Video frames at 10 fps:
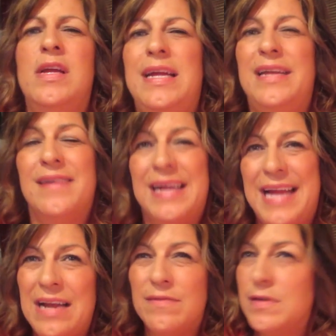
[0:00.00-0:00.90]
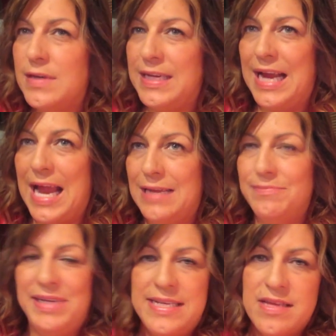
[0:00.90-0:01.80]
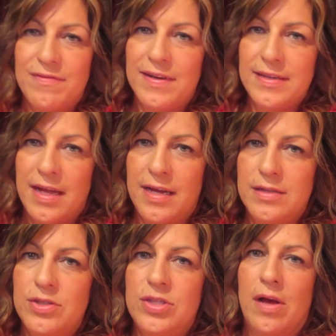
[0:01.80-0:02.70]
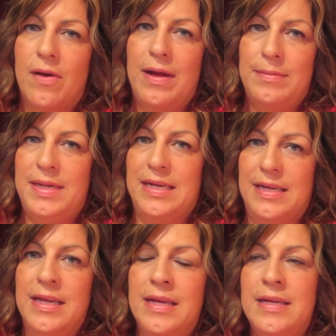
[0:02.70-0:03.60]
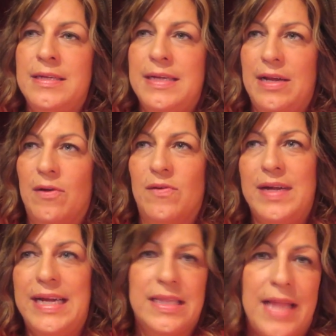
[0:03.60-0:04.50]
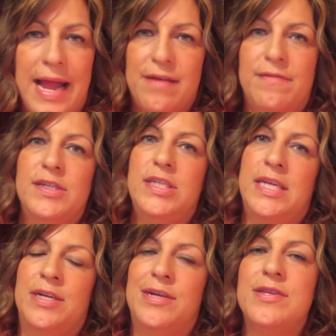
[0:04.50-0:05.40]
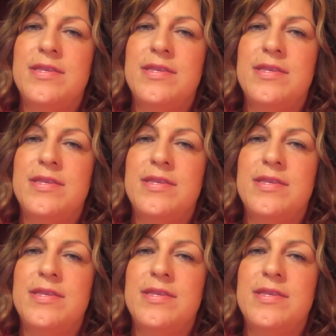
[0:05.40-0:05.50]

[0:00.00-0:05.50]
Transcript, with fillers: you know, I kind of already had pizza for lunch, so I'm gonna, you know, eat lighter for dinner.